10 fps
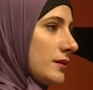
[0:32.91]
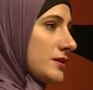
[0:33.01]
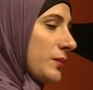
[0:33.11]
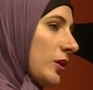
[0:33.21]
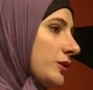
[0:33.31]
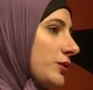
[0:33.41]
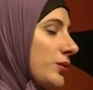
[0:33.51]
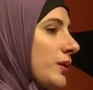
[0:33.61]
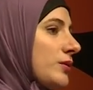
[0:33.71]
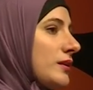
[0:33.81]
smaller
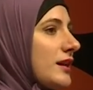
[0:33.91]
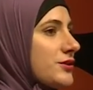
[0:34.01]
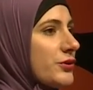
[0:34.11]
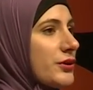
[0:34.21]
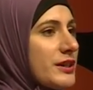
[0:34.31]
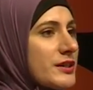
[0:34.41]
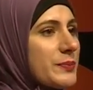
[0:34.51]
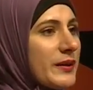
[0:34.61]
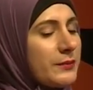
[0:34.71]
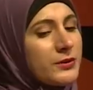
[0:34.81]
throughout the last few
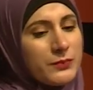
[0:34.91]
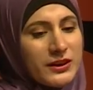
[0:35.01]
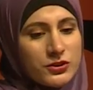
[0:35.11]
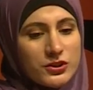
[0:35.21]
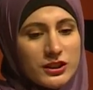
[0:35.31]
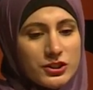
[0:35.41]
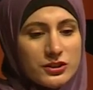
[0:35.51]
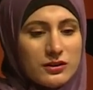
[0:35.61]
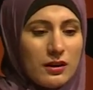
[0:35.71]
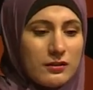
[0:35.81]
years by
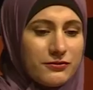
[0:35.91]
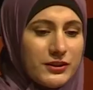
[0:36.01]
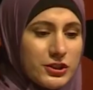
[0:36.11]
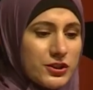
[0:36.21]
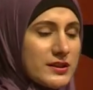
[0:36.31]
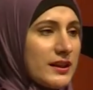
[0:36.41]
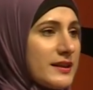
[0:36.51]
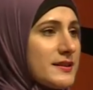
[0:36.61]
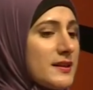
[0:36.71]
introduction of features like